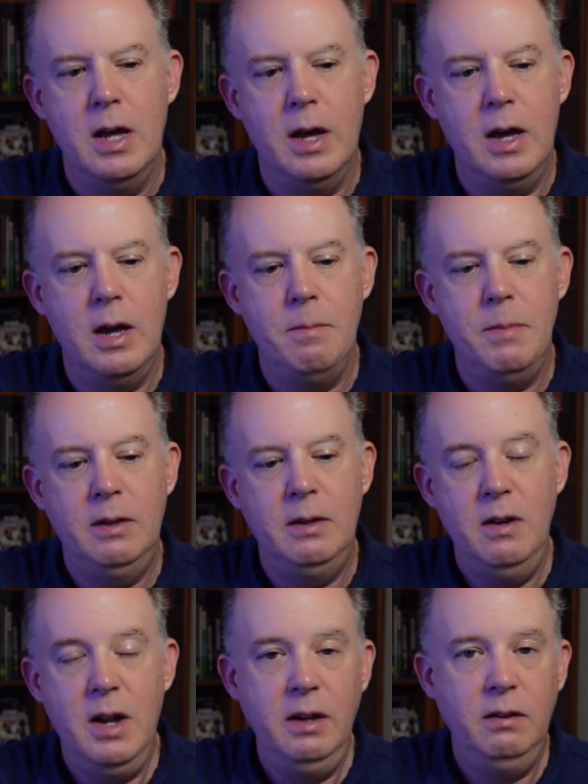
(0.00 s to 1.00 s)
It's a
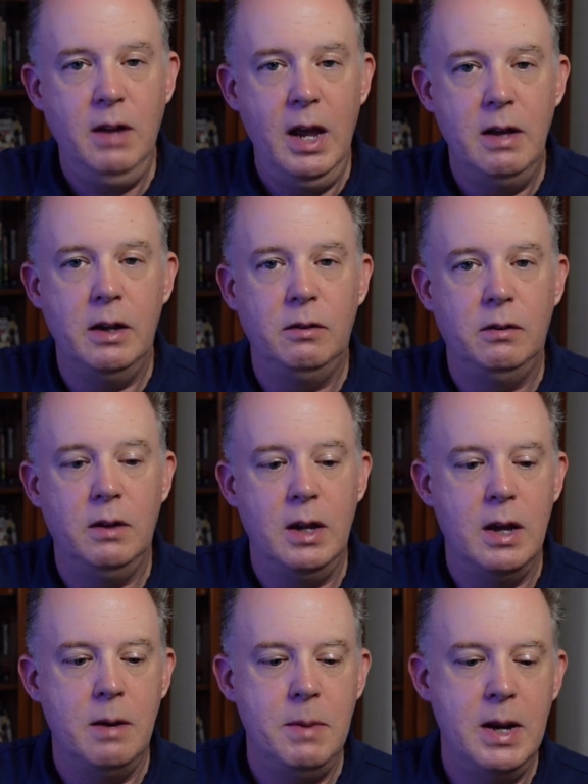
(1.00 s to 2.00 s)
nice stylus. It